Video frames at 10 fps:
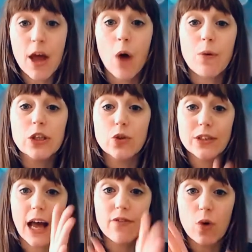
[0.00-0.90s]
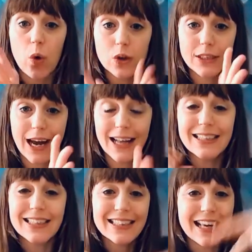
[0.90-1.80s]
We do set of core signs,
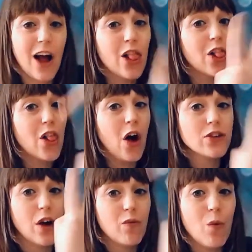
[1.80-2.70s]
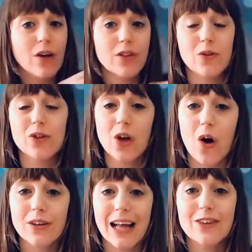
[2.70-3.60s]
sing lots of well-known
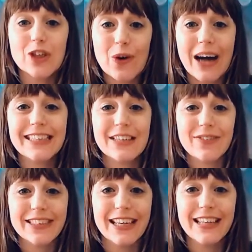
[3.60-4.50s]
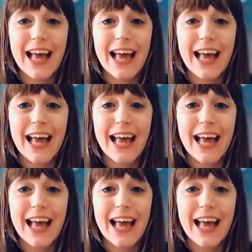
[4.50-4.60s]
songs and do activities